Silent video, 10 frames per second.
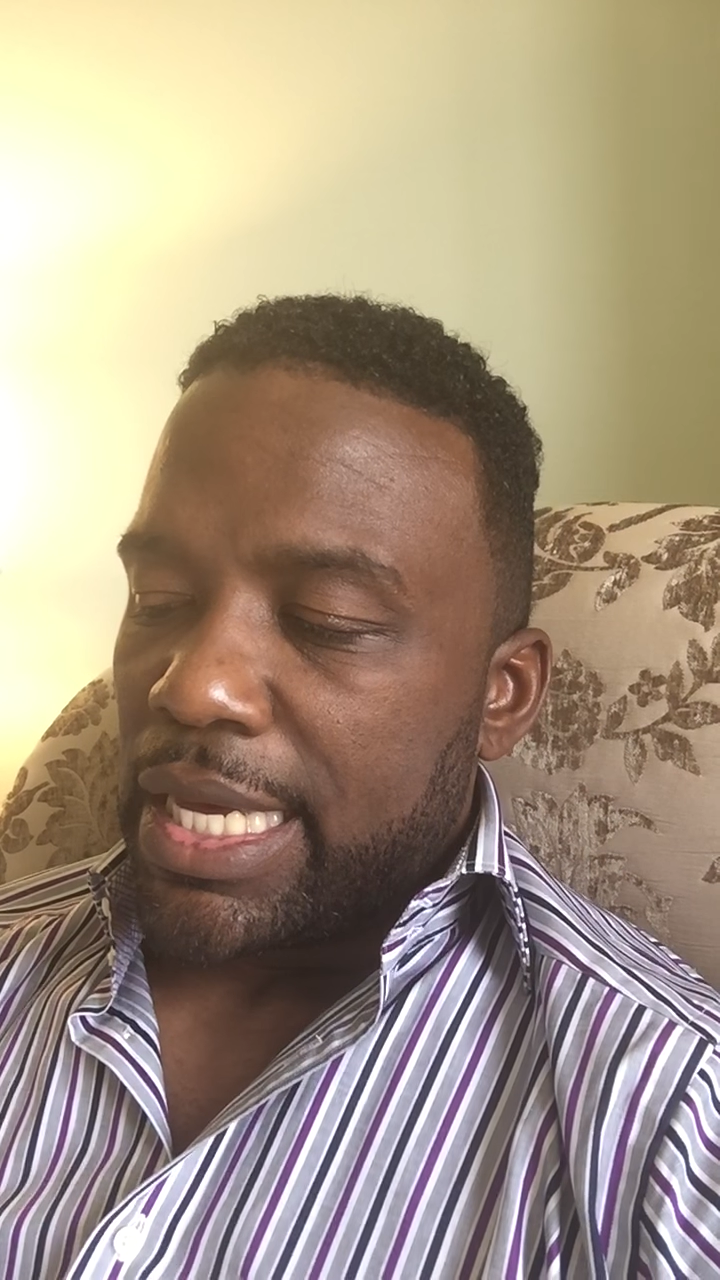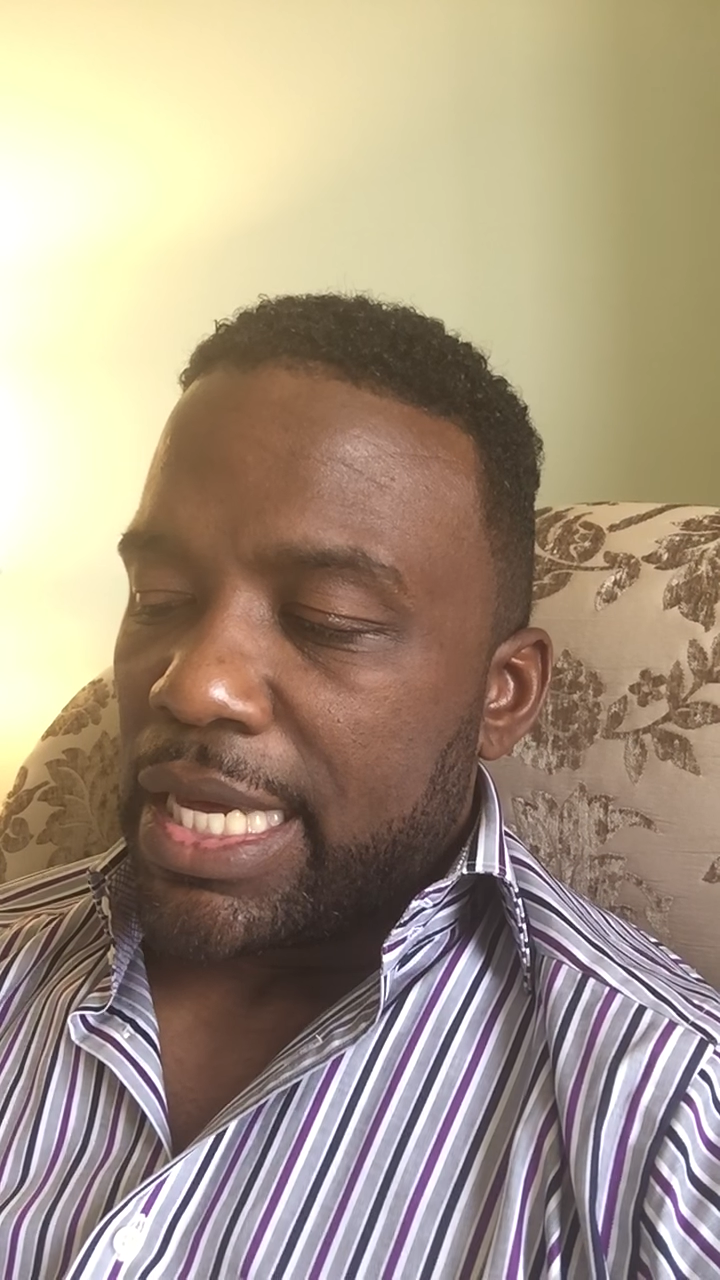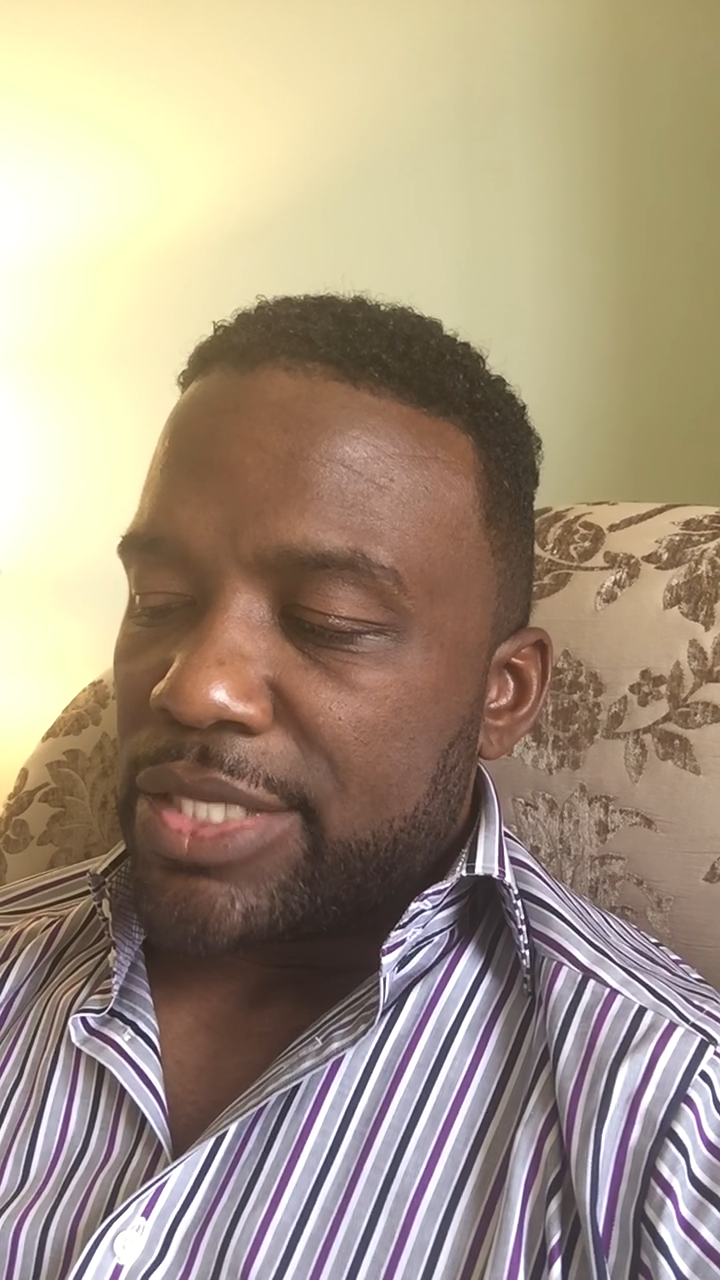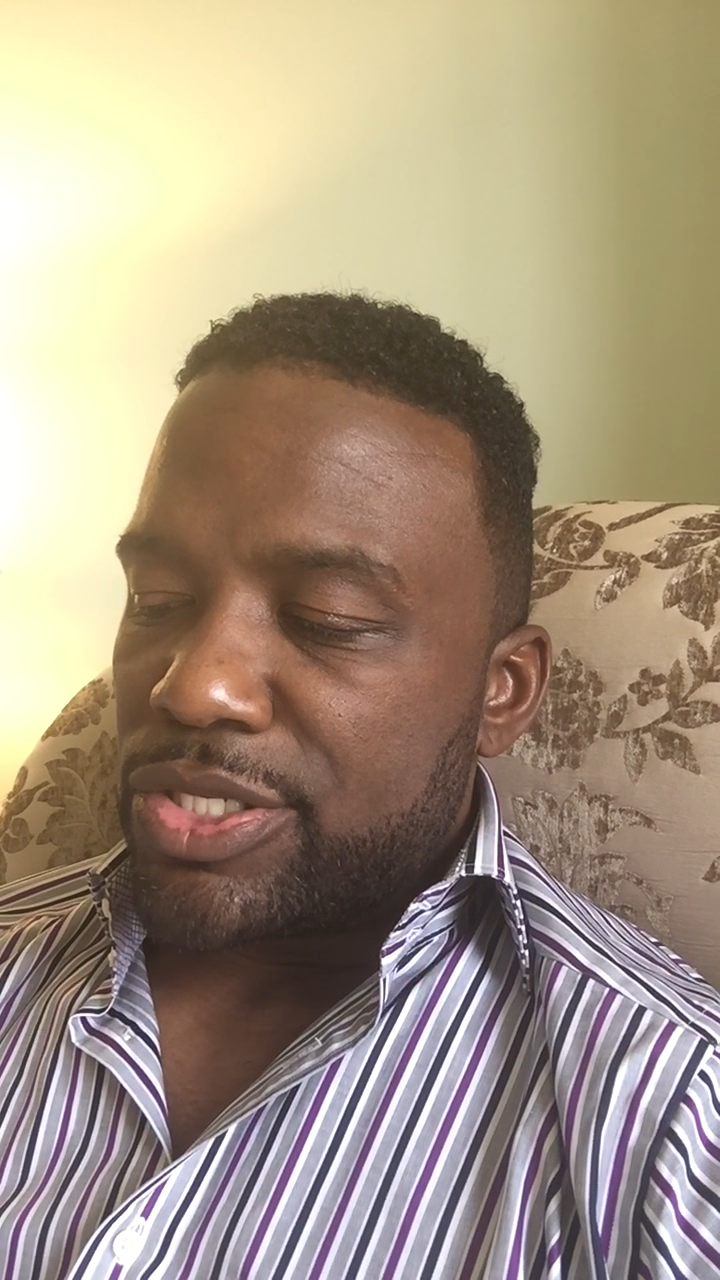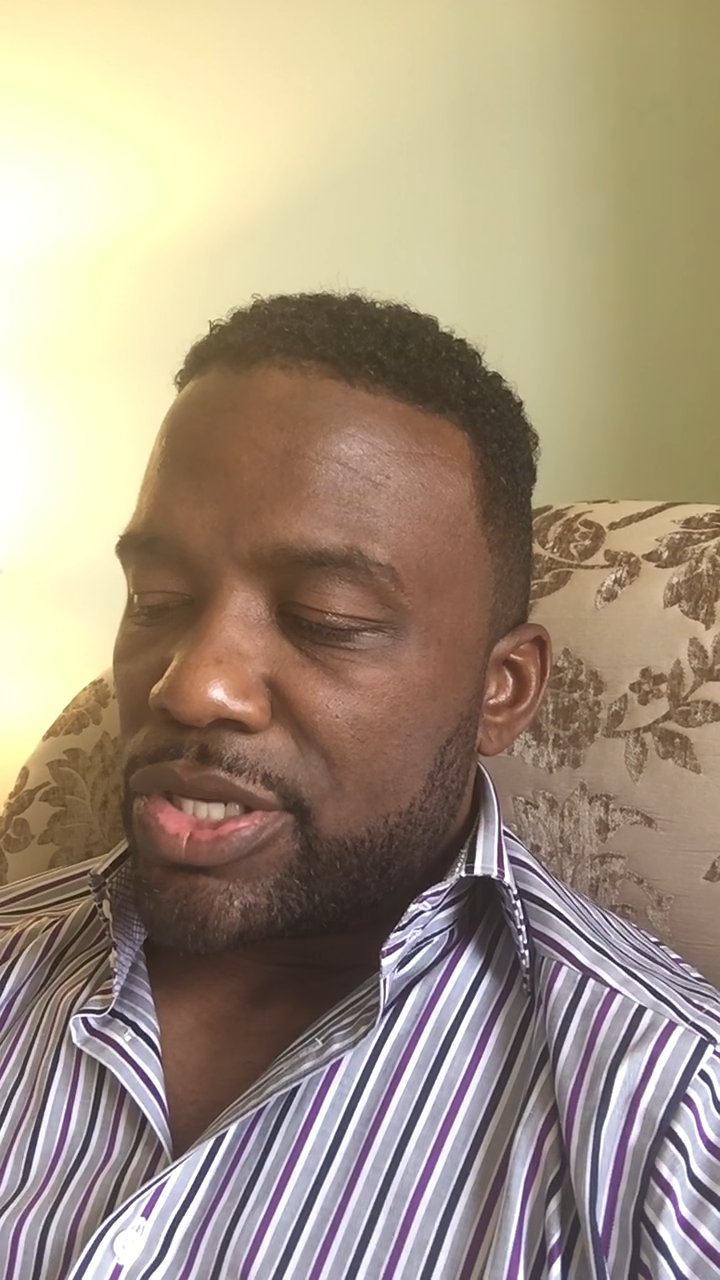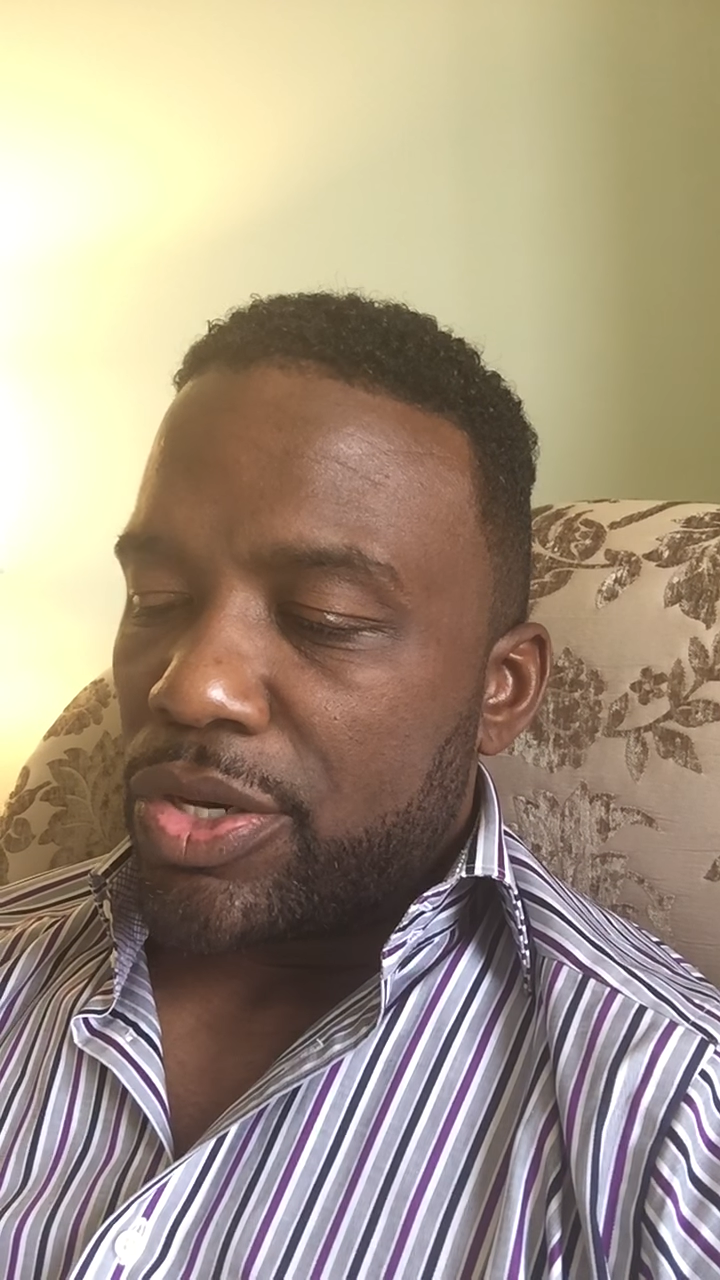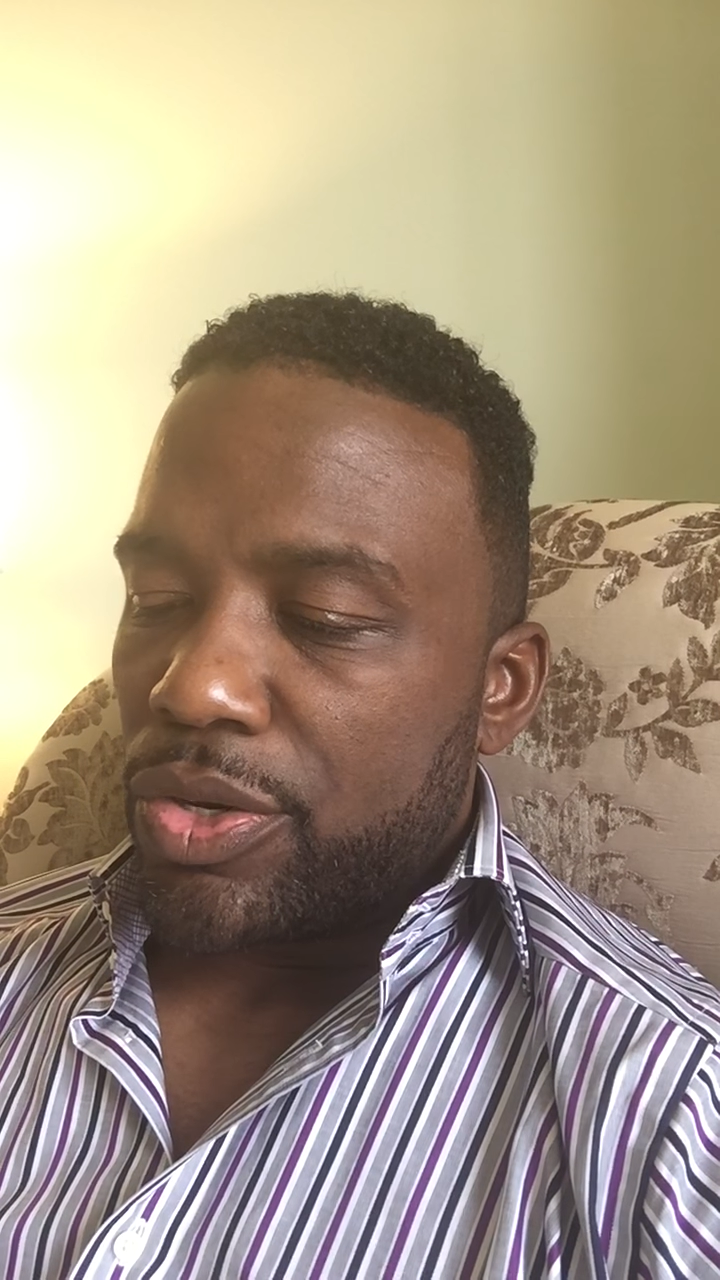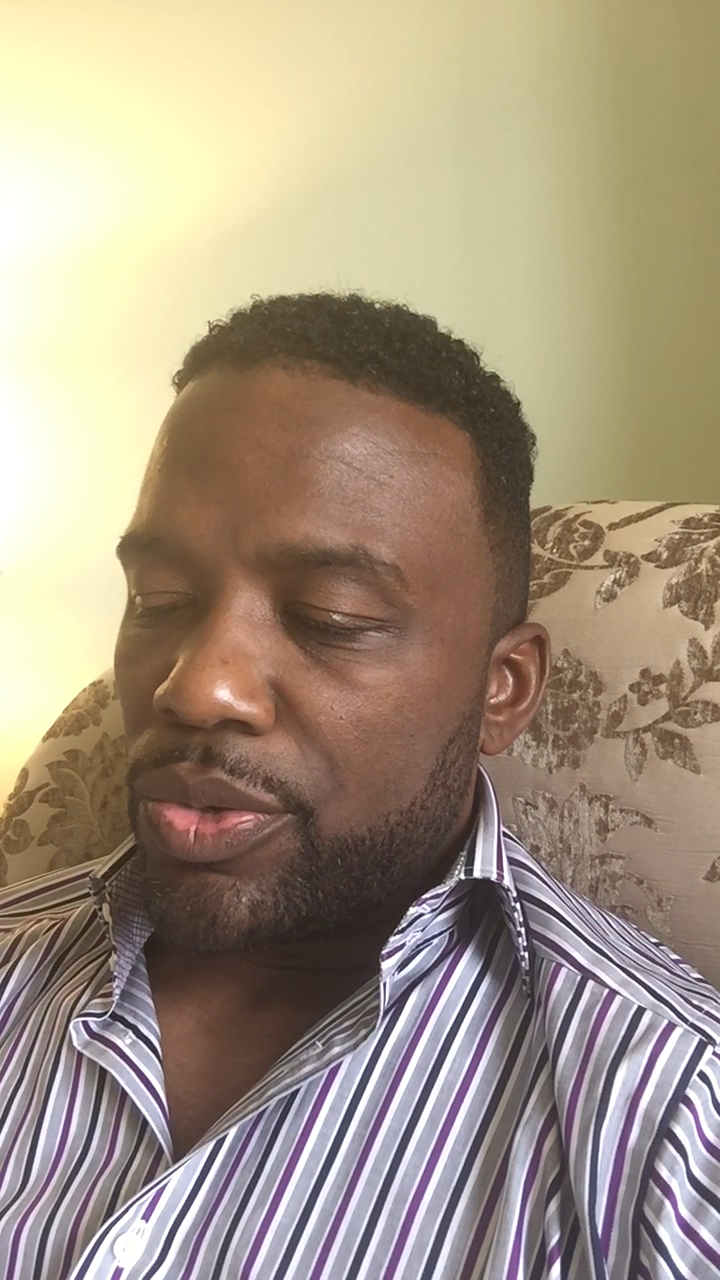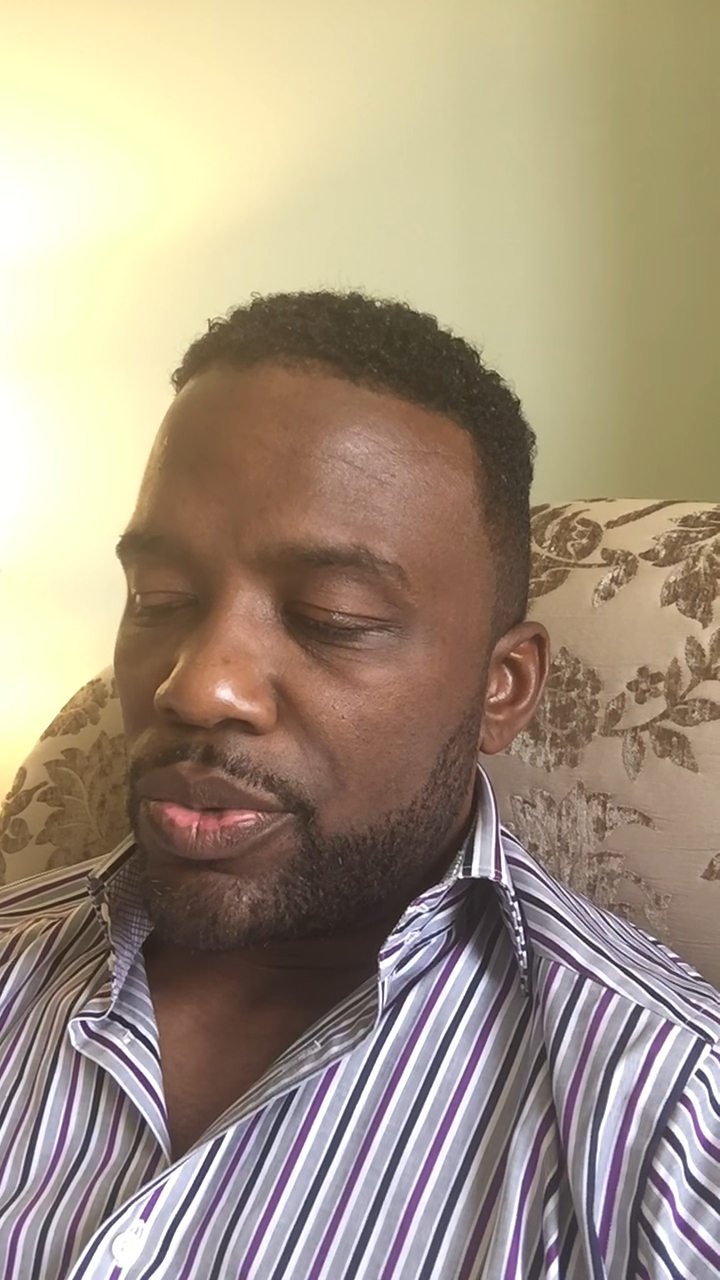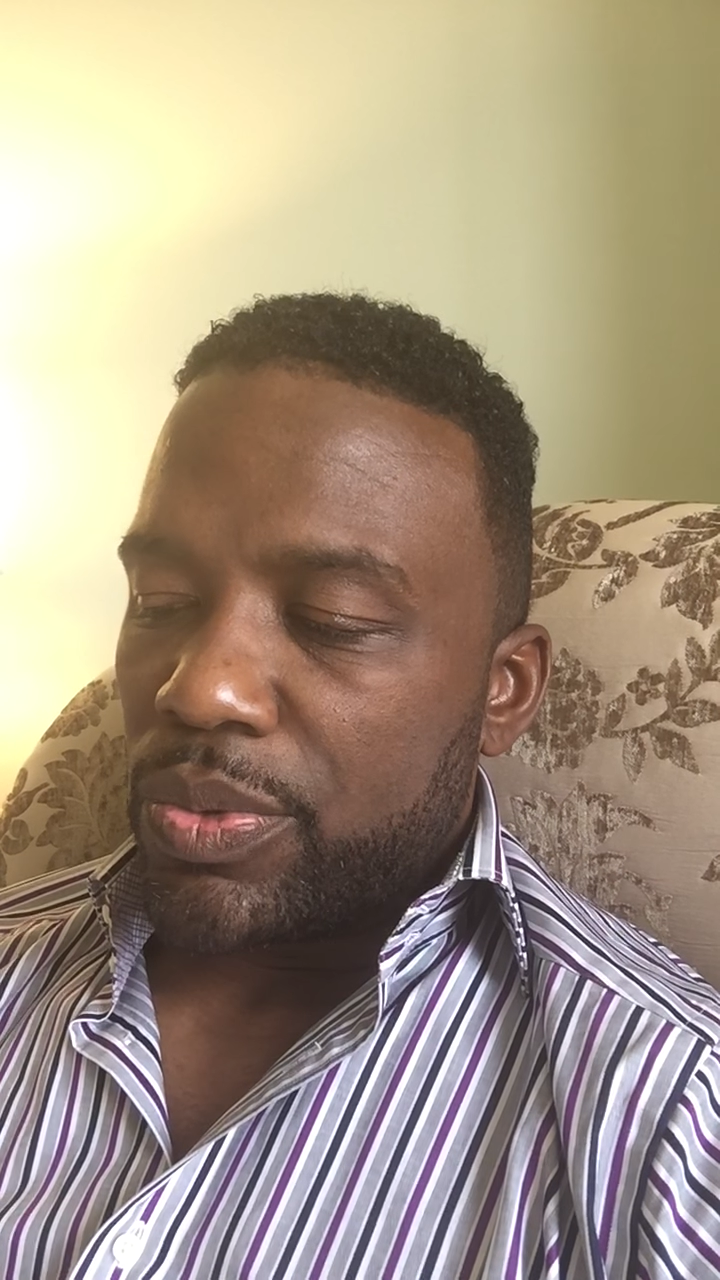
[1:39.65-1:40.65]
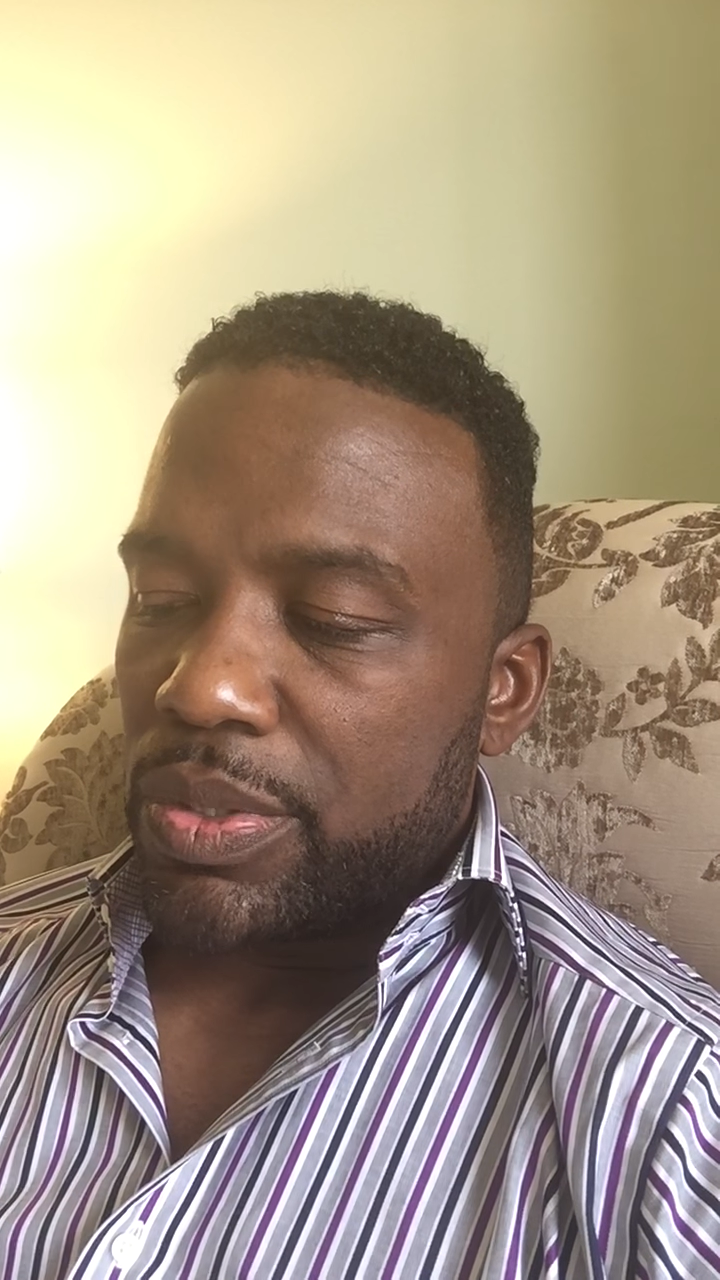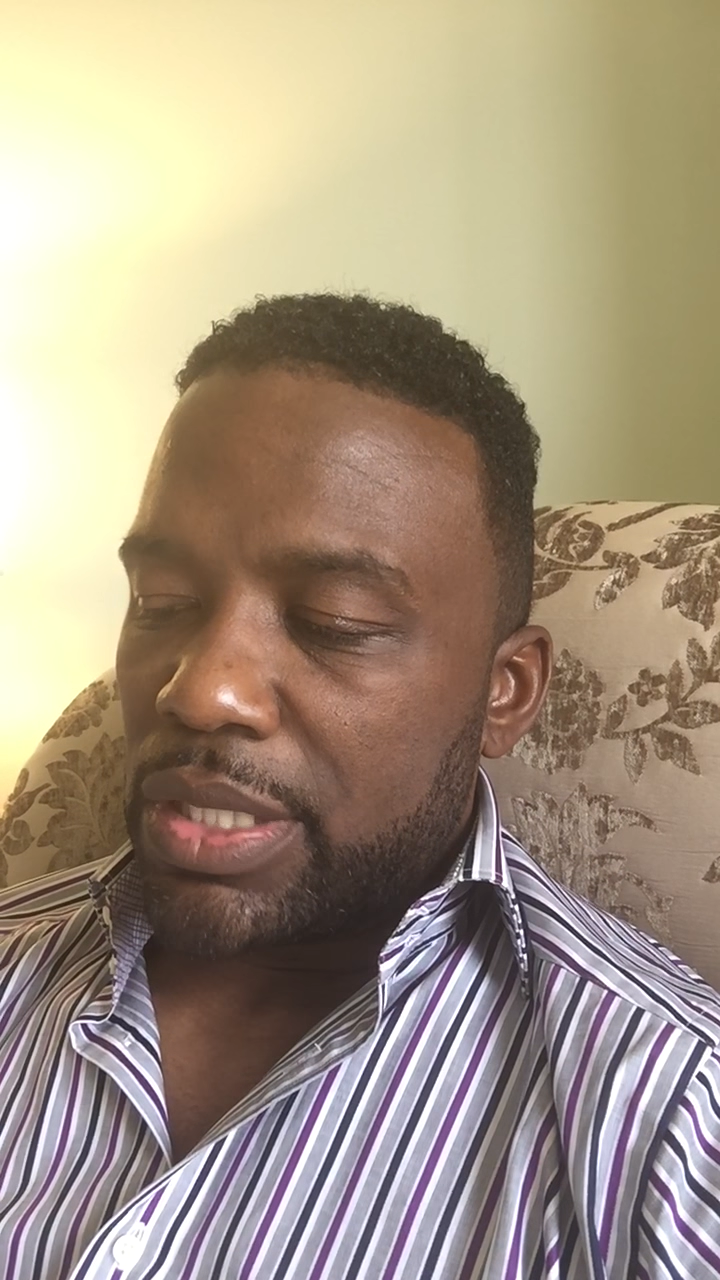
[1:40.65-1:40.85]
and so